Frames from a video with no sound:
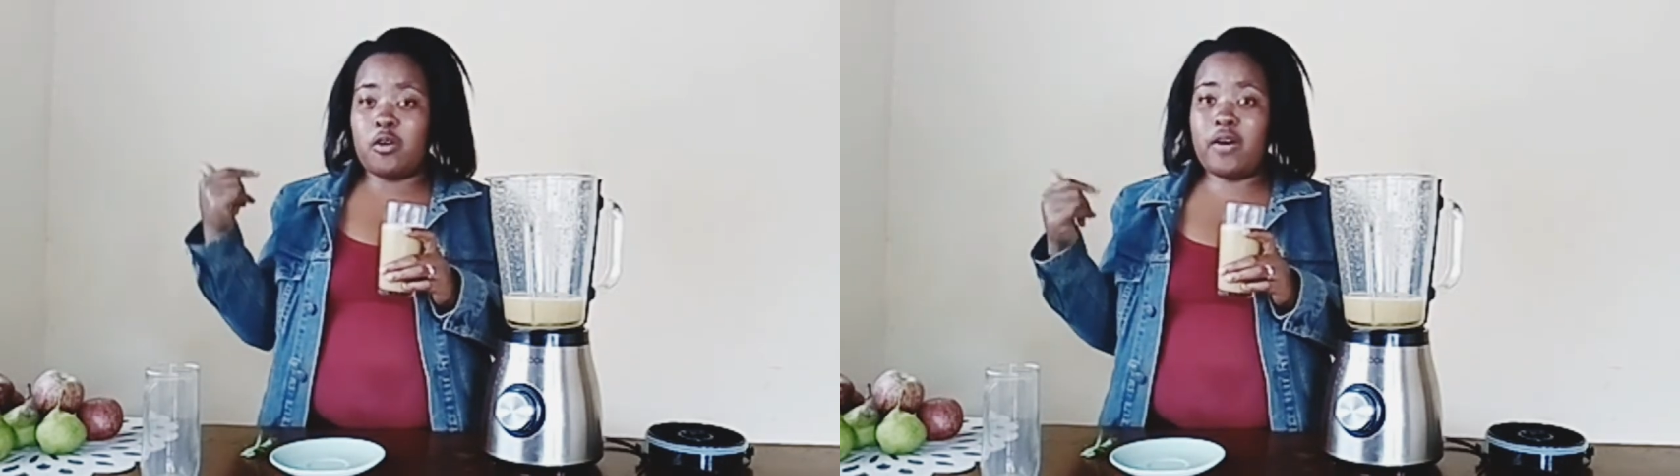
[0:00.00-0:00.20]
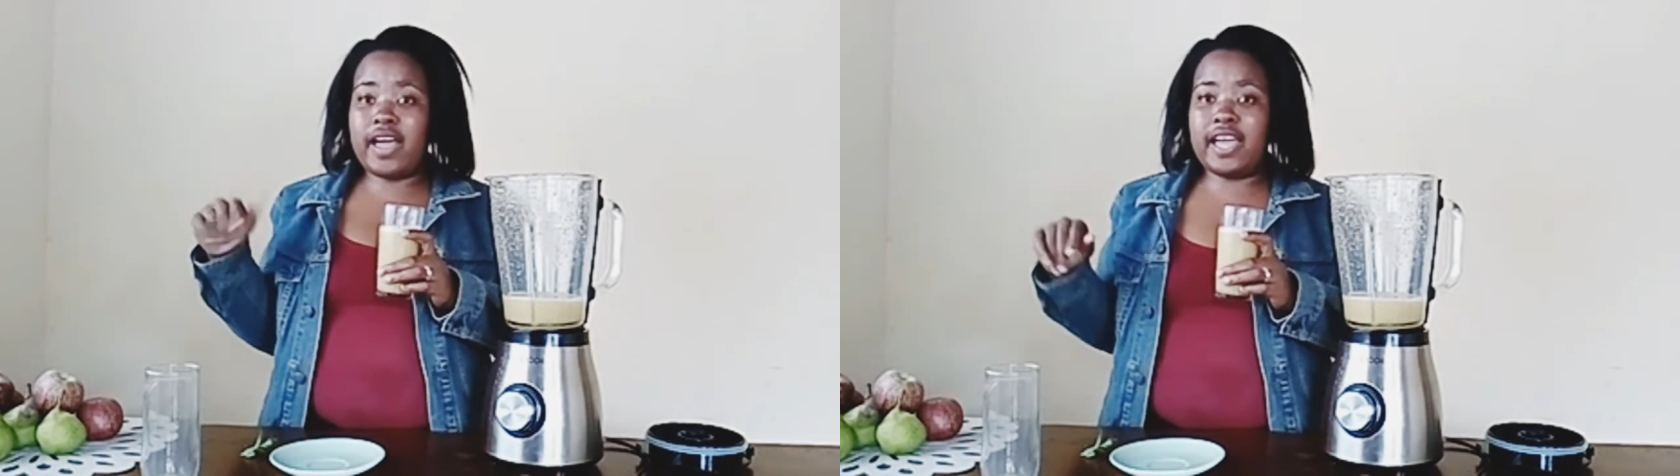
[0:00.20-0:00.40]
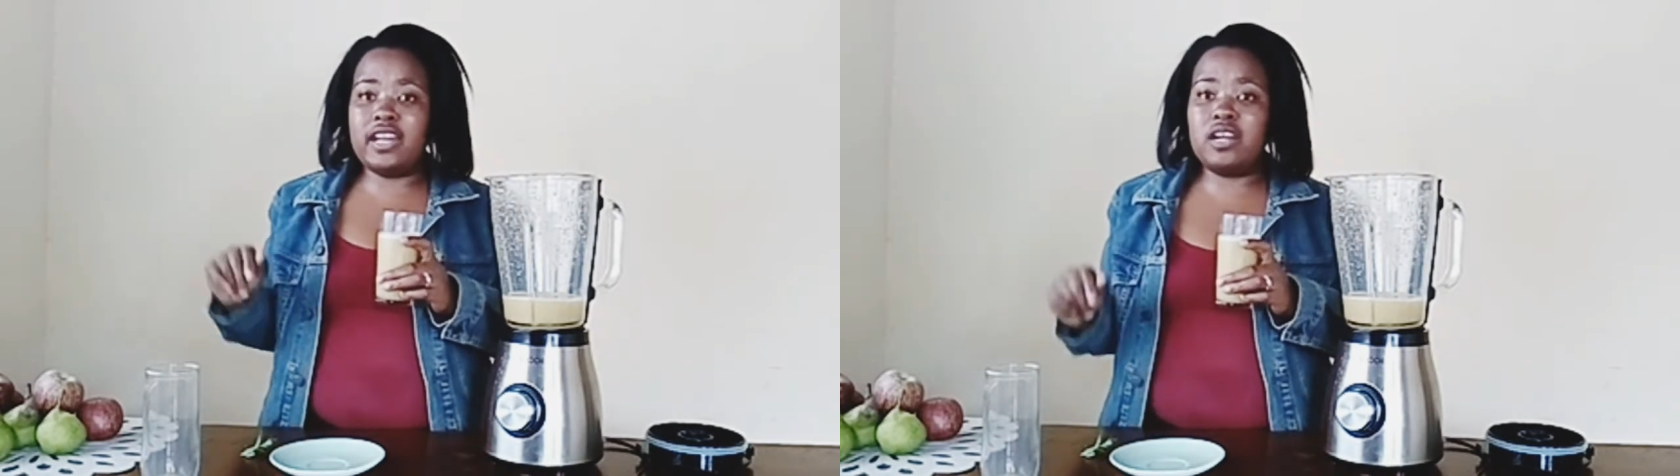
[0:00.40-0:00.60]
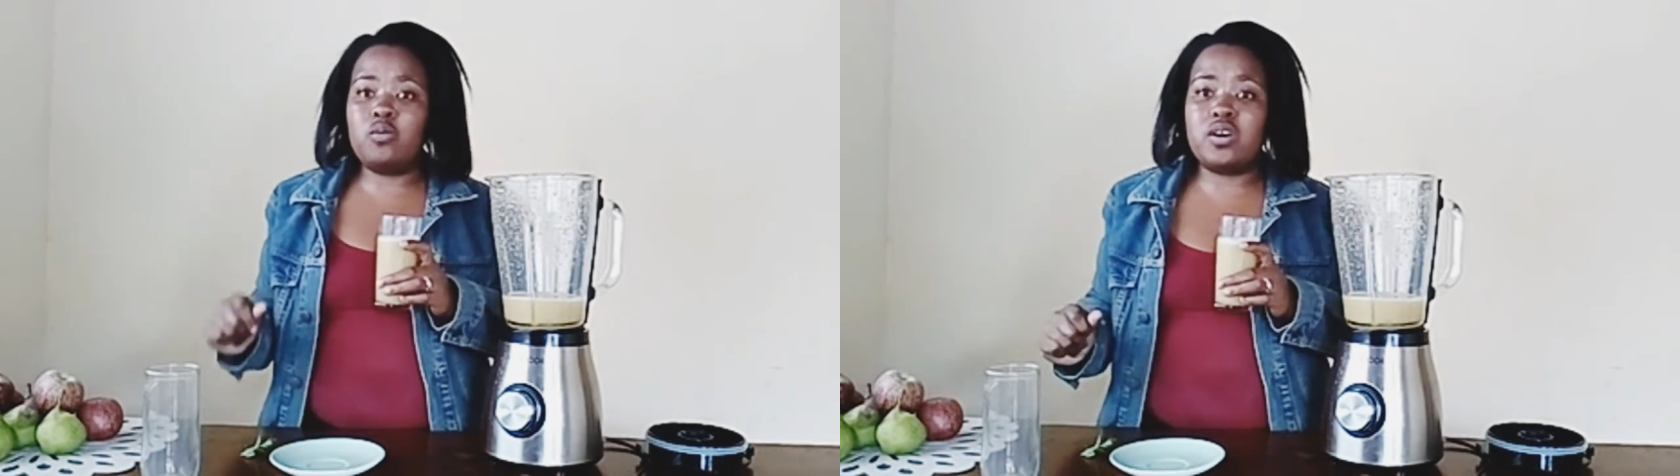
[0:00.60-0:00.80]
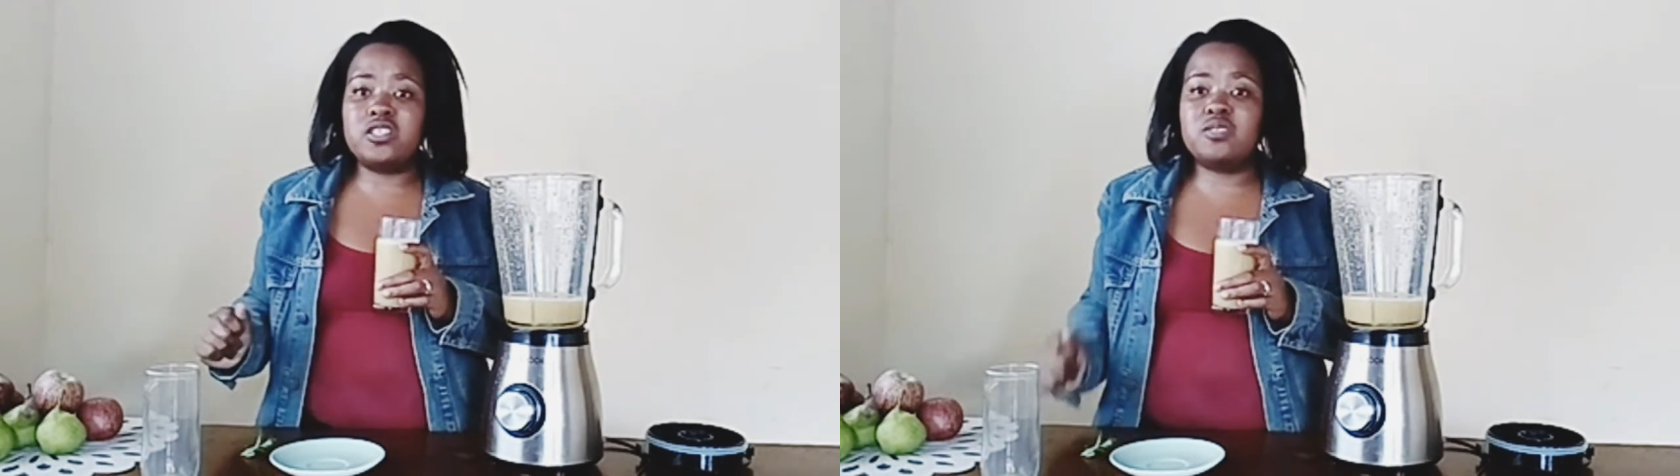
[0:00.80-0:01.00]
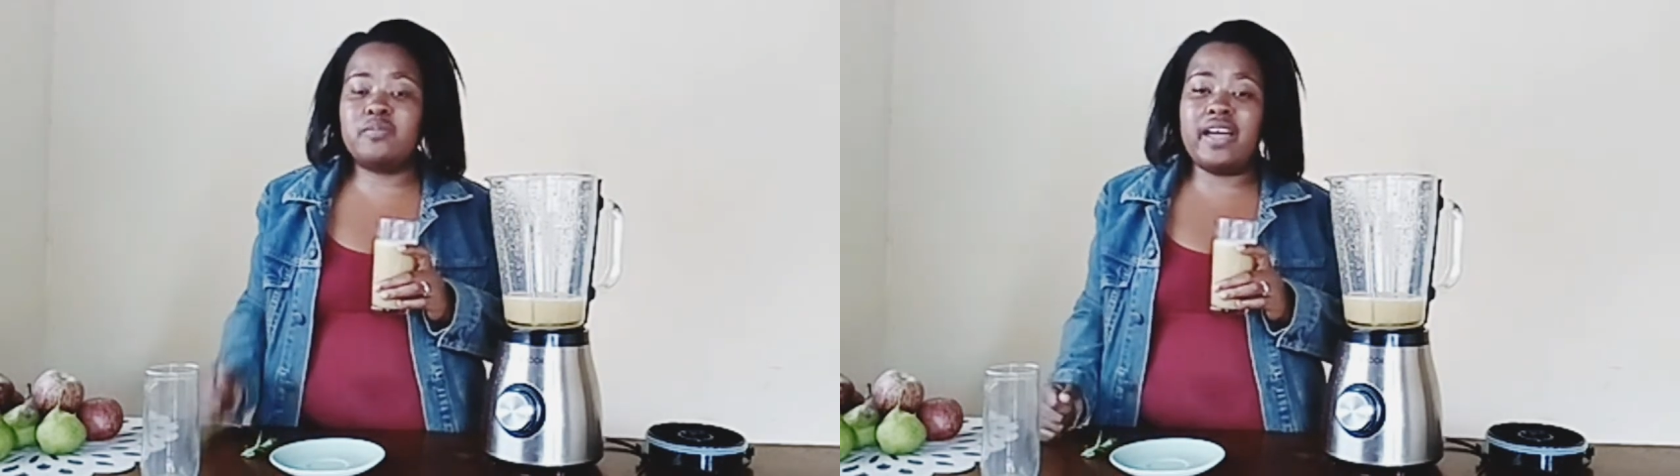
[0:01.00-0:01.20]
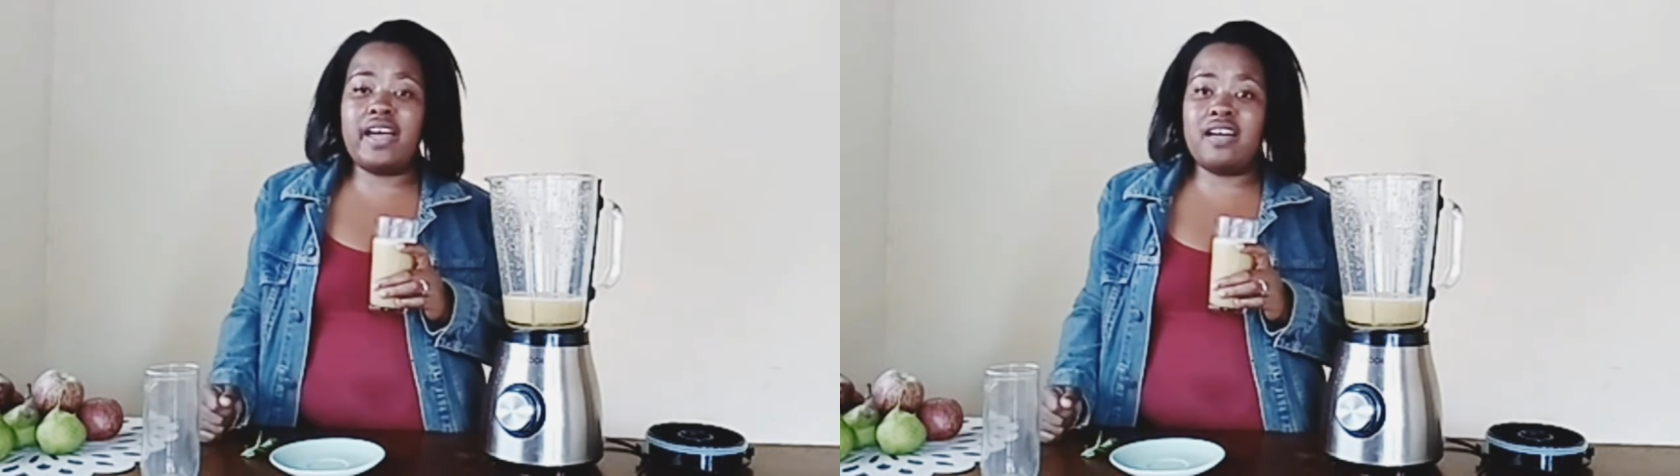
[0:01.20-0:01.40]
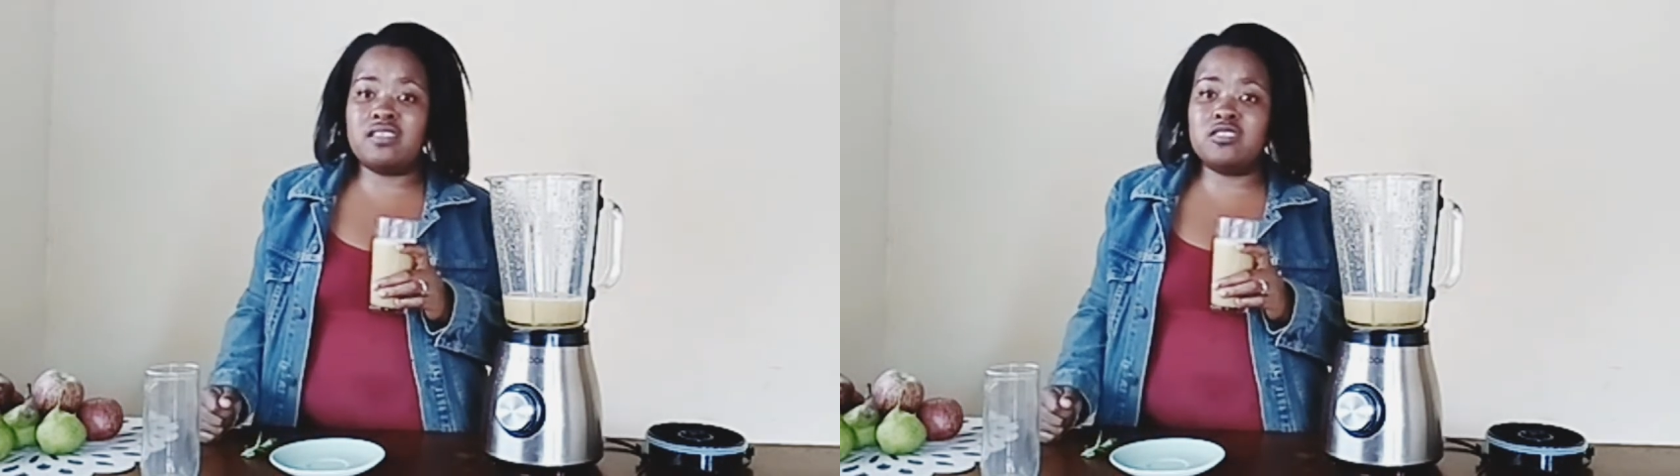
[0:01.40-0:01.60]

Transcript: and watch my other juice